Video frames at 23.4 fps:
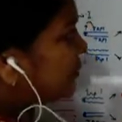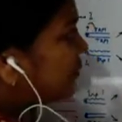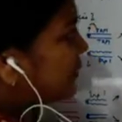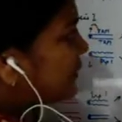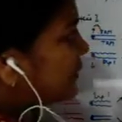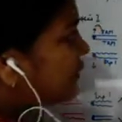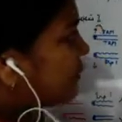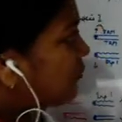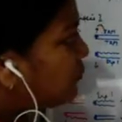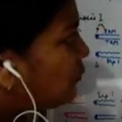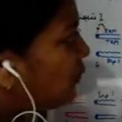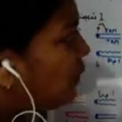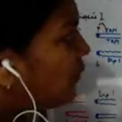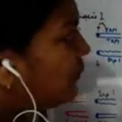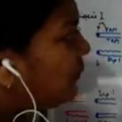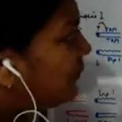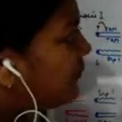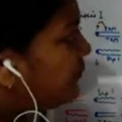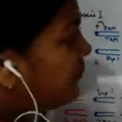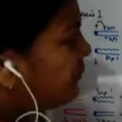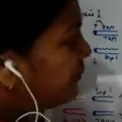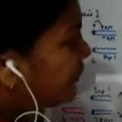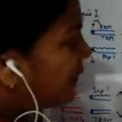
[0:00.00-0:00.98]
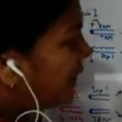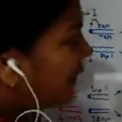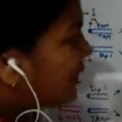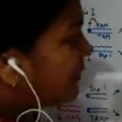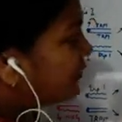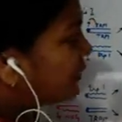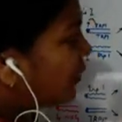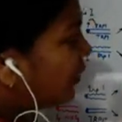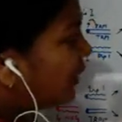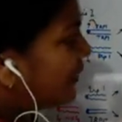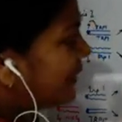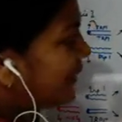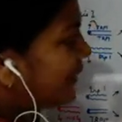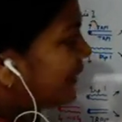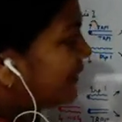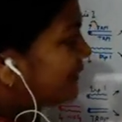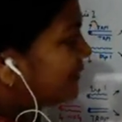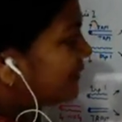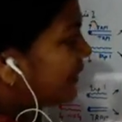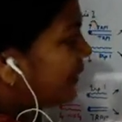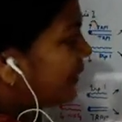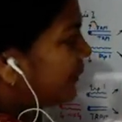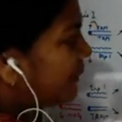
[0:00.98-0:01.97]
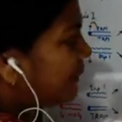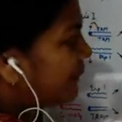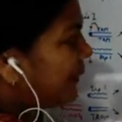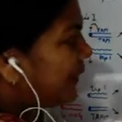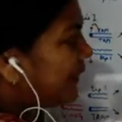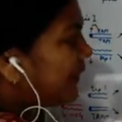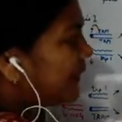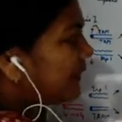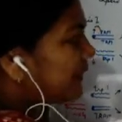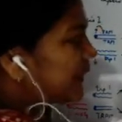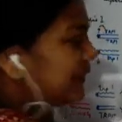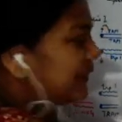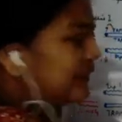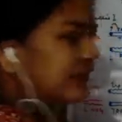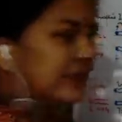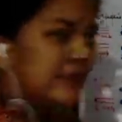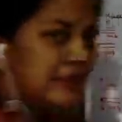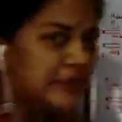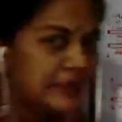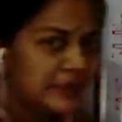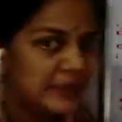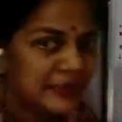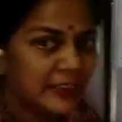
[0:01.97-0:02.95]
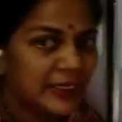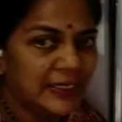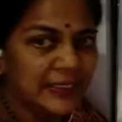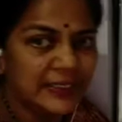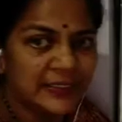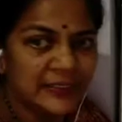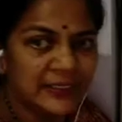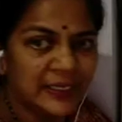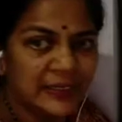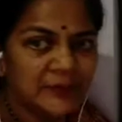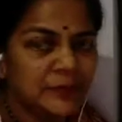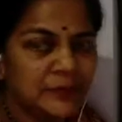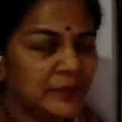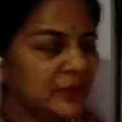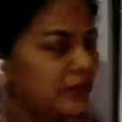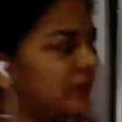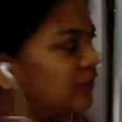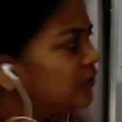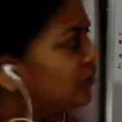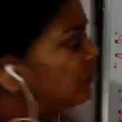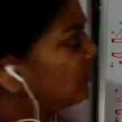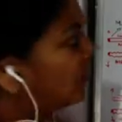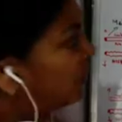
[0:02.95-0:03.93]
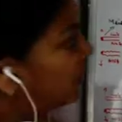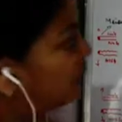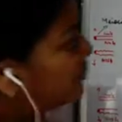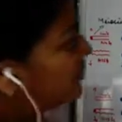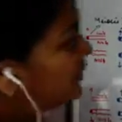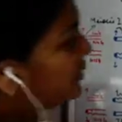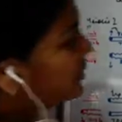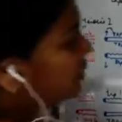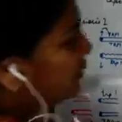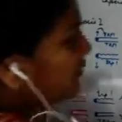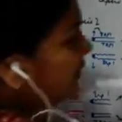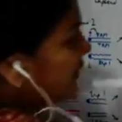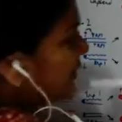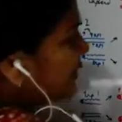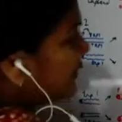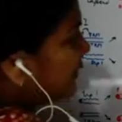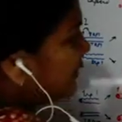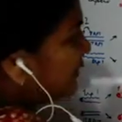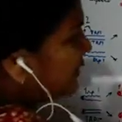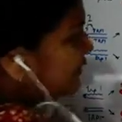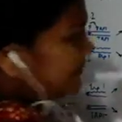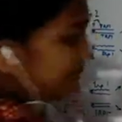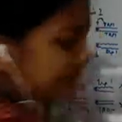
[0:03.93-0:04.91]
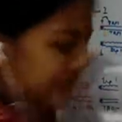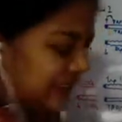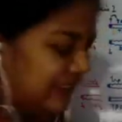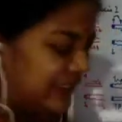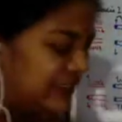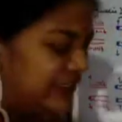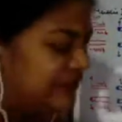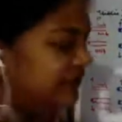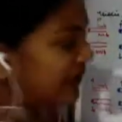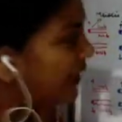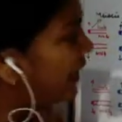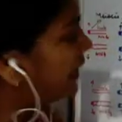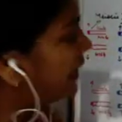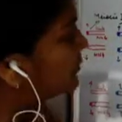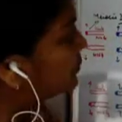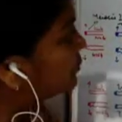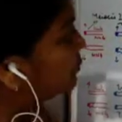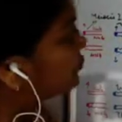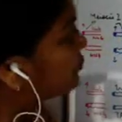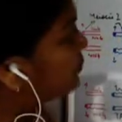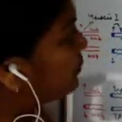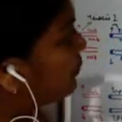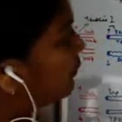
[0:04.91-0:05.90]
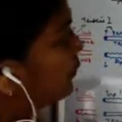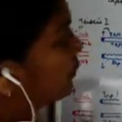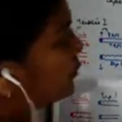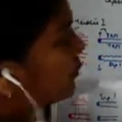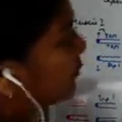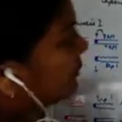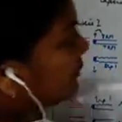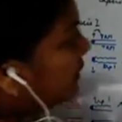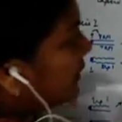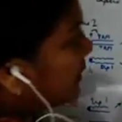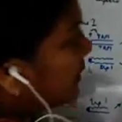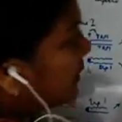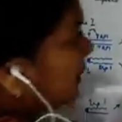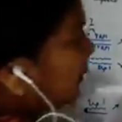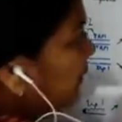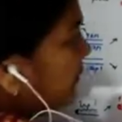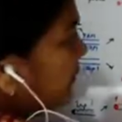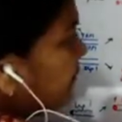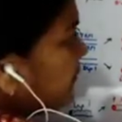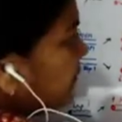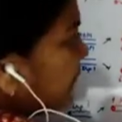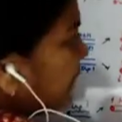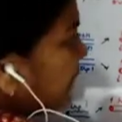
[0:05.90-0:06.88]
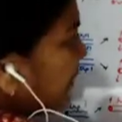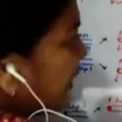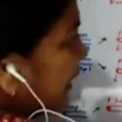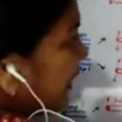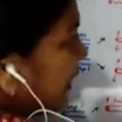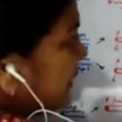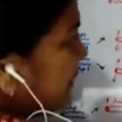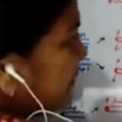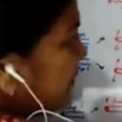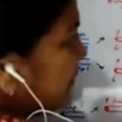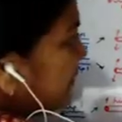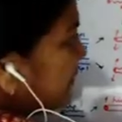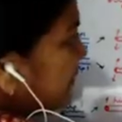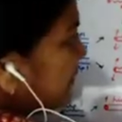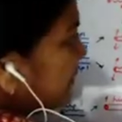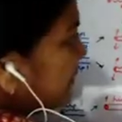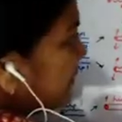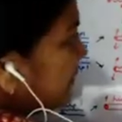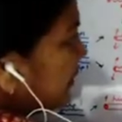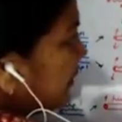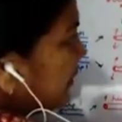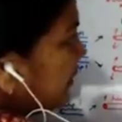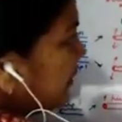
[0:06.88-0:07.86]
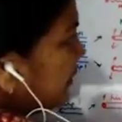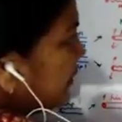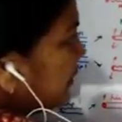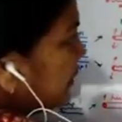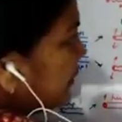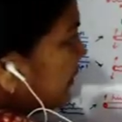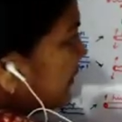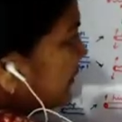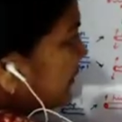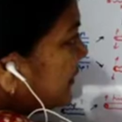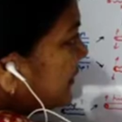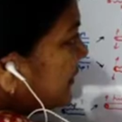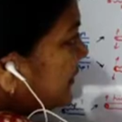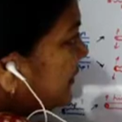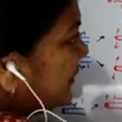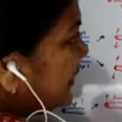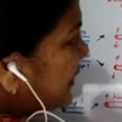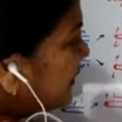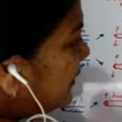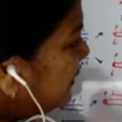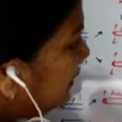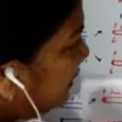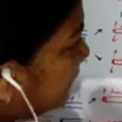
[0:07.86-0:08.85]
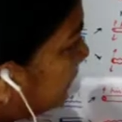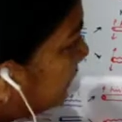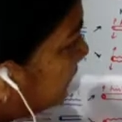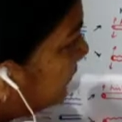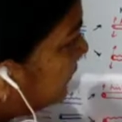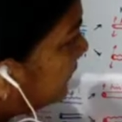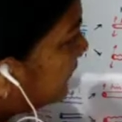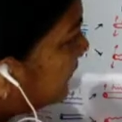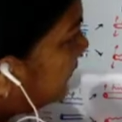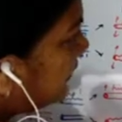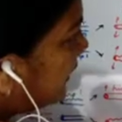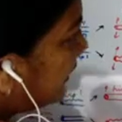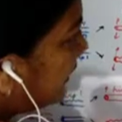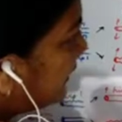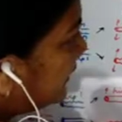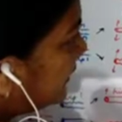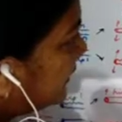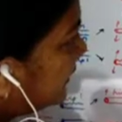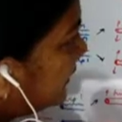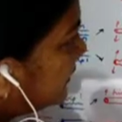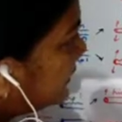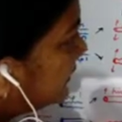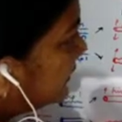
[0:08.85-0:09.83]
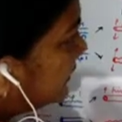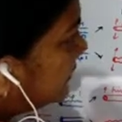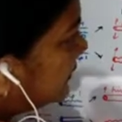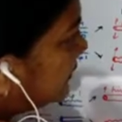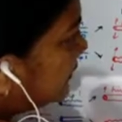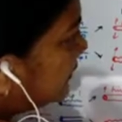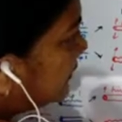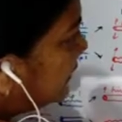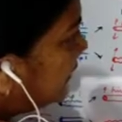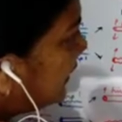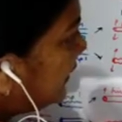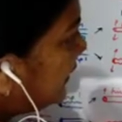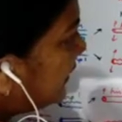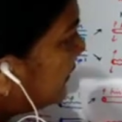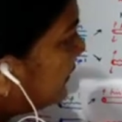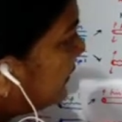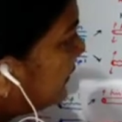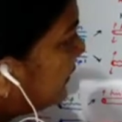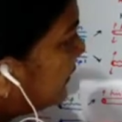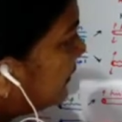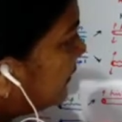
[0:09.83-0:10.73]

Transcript: which is formed is called as parental ditype. So what you see over here is each ascospore over here is represented here like this, right?